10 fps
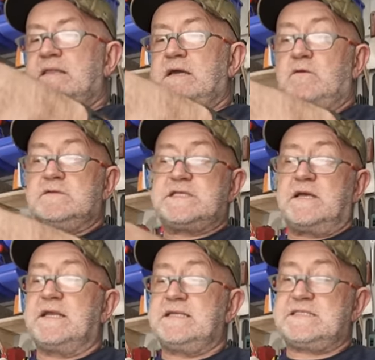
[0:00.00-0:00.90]
they're
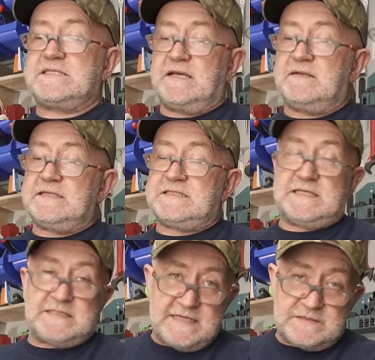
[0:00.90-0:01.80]
also going to sell this
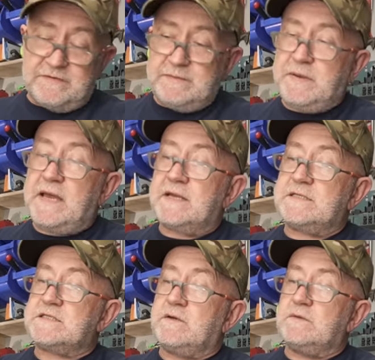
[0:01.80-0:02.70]
accessory pack.
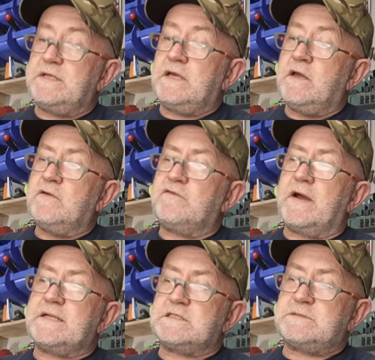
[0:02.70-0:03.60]
It's called the
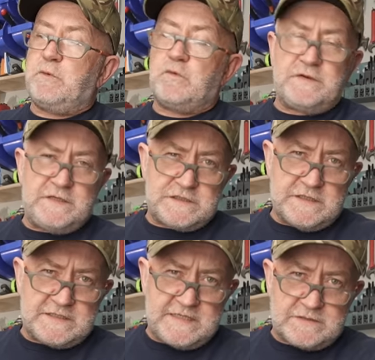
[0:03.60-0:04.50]
Triton Sport Edition
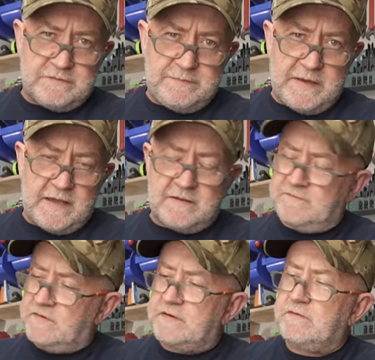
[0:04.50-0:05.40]
Accessory
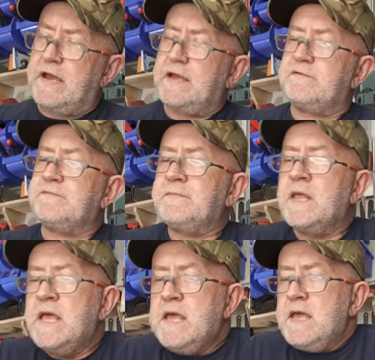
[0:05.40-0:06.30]
Pack. Very creative.
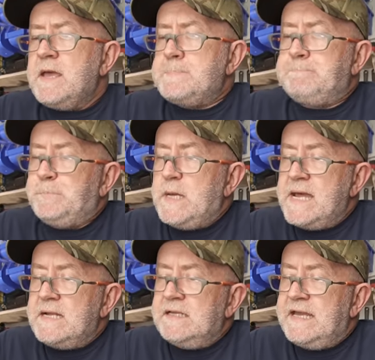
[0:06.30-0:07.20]

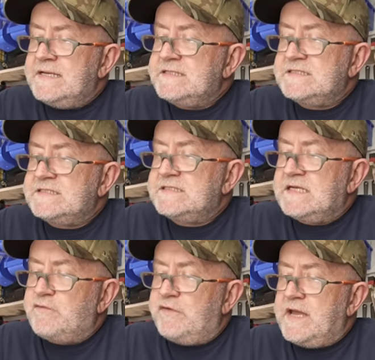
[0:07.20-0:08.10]
MAL has
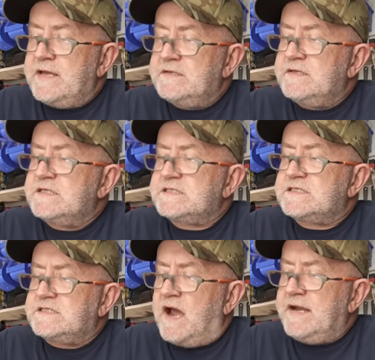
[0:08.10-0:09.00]
created an
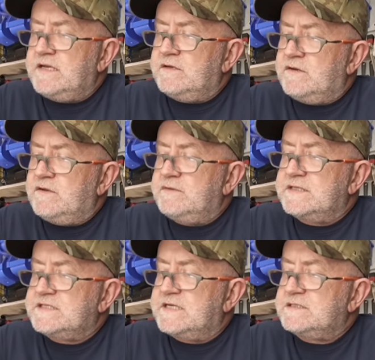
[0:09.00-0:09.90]
exciting new
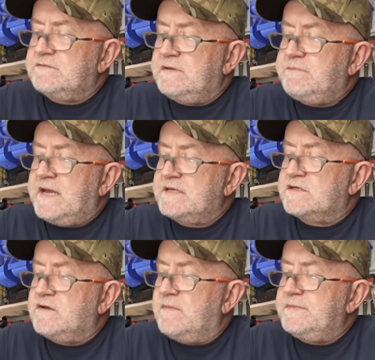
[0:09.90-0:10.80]
accessory pack to
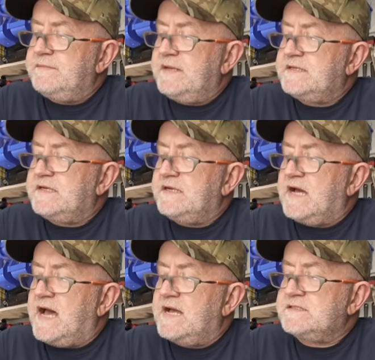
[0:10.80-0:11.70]
complement and
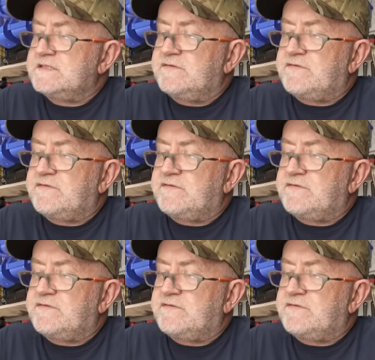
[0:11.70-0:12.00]
enhance the